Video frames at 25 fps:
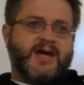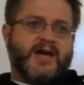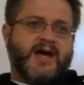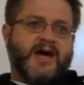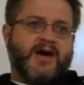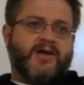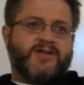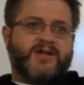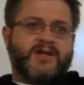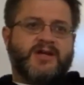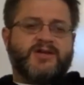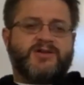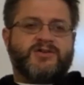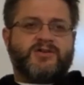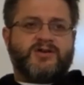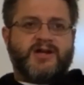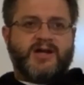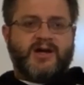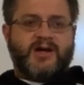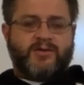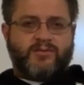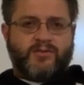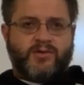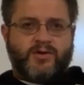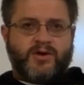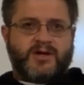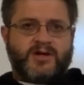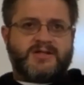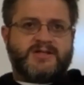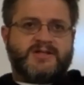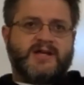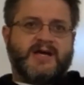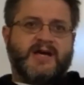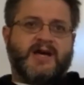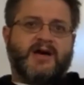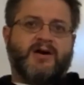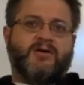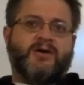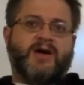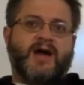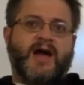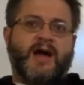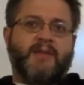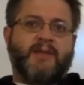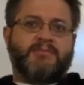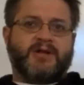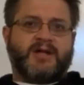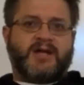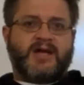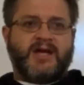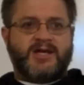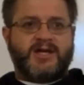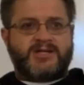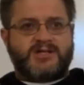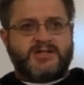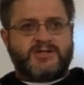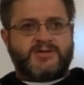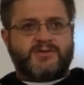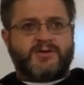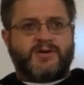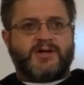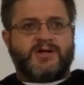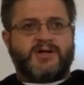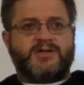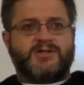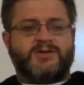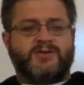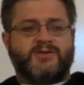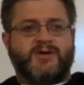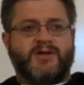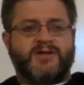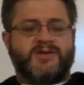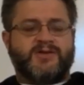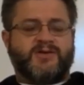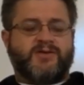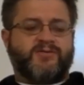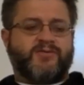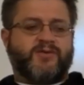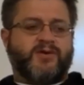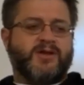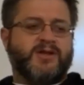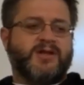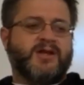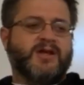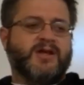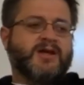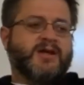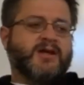how the internet works, how applications work, so on and so forth,